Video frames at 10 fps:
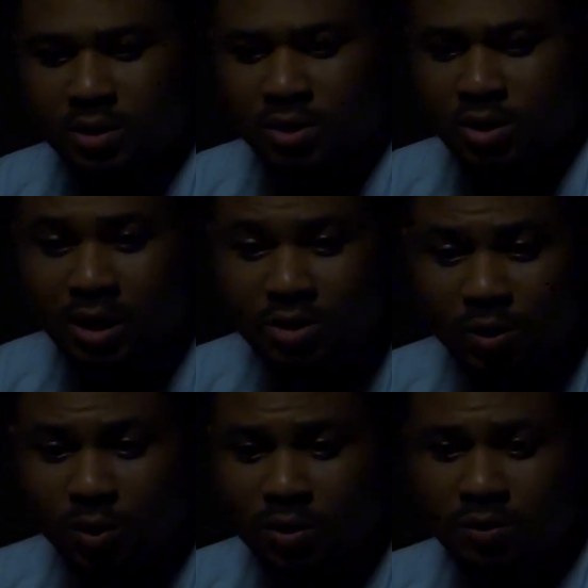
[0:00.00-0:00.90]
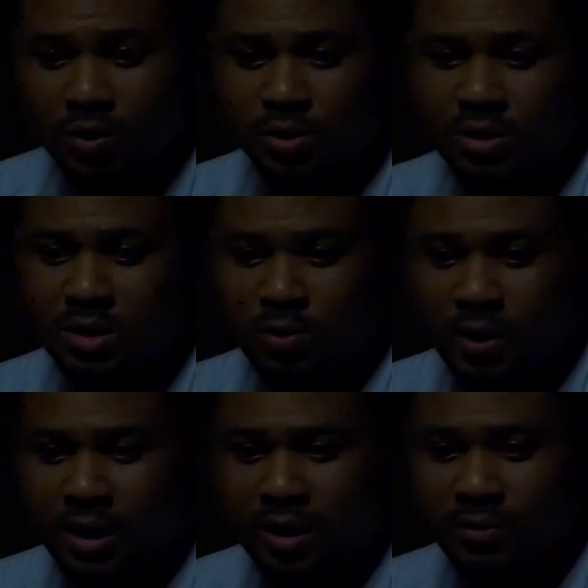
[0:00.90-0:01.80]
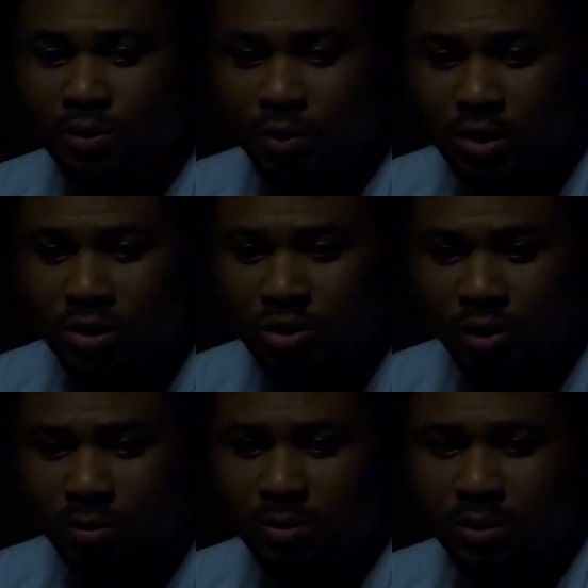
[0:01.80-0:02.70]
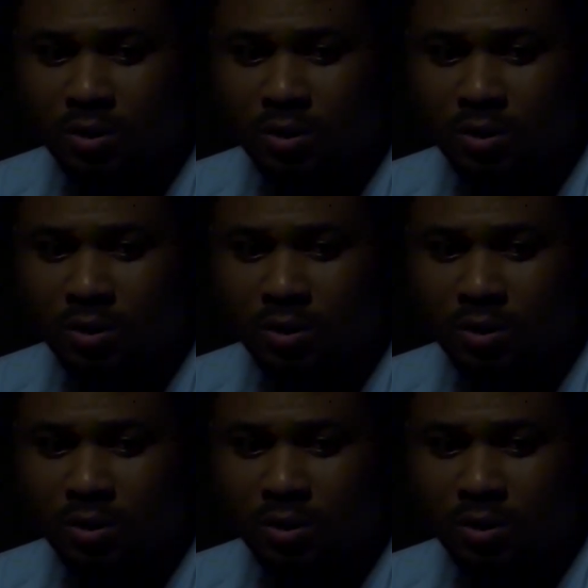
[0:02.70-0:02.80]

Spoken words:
She's actually one of the reasons why I haven't quit the job.